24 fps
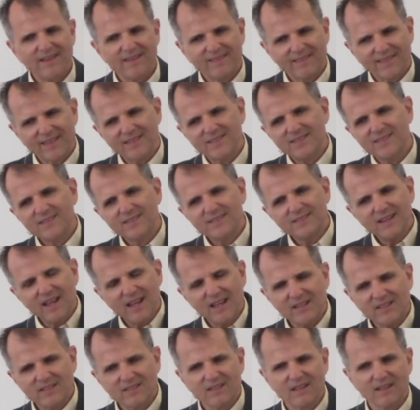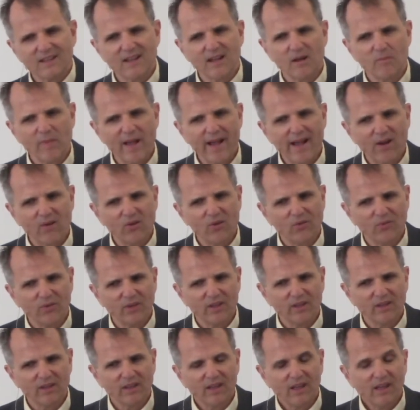states that come out of
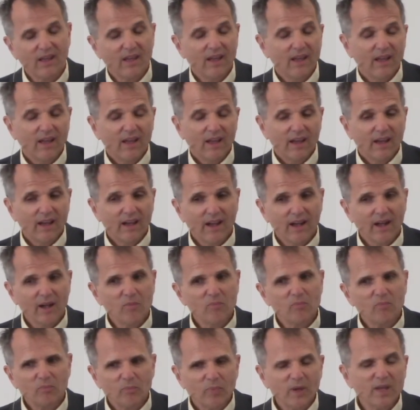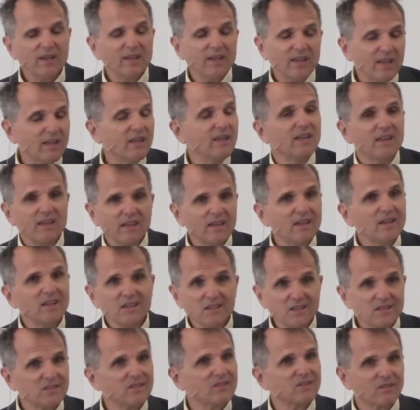it. But he
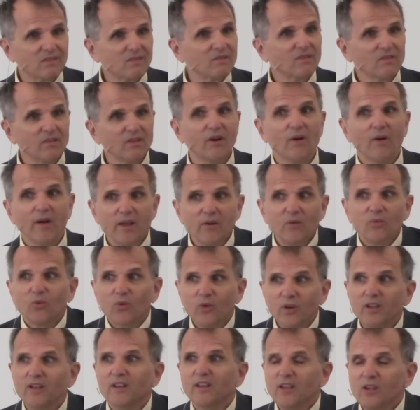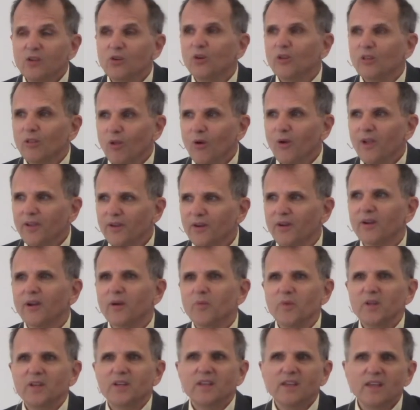is, you know, a really good lawyer.
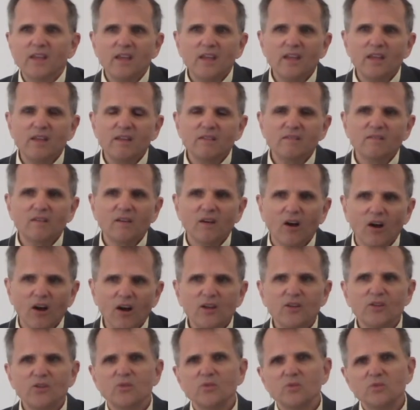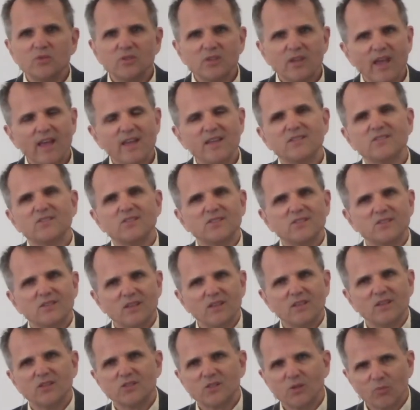I mean, he argues cases
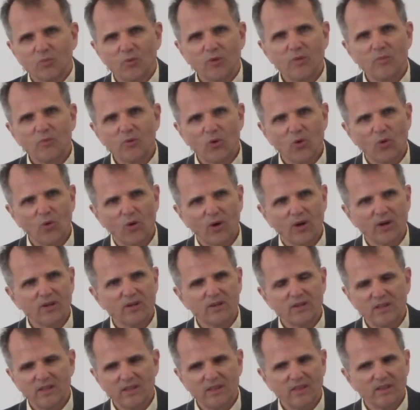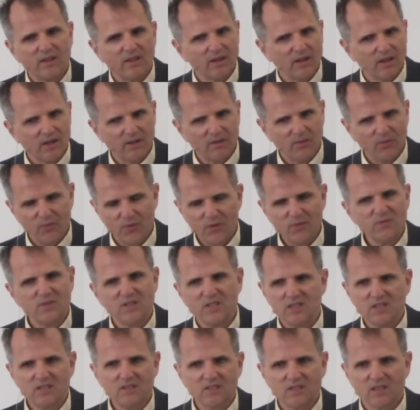in the Supreme Court in the
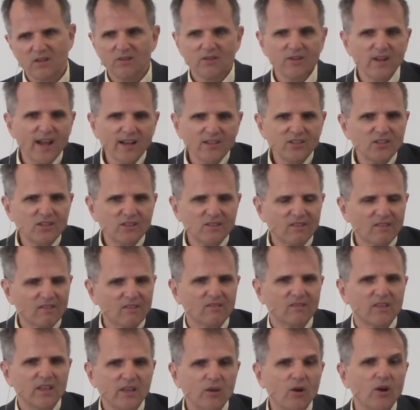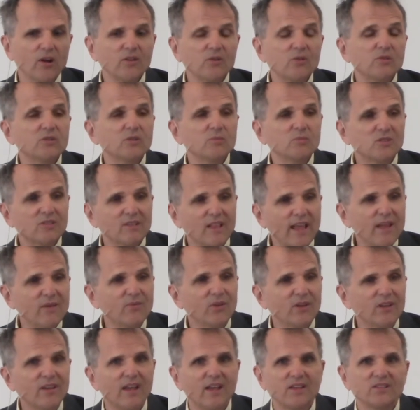50s that are not just, he argues some
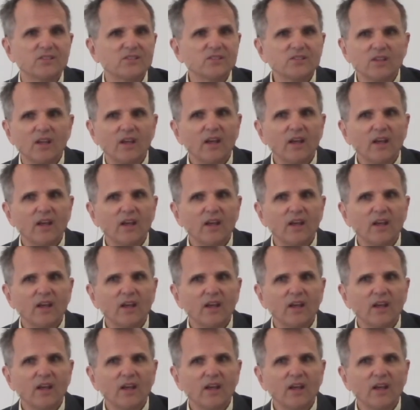slavery cases,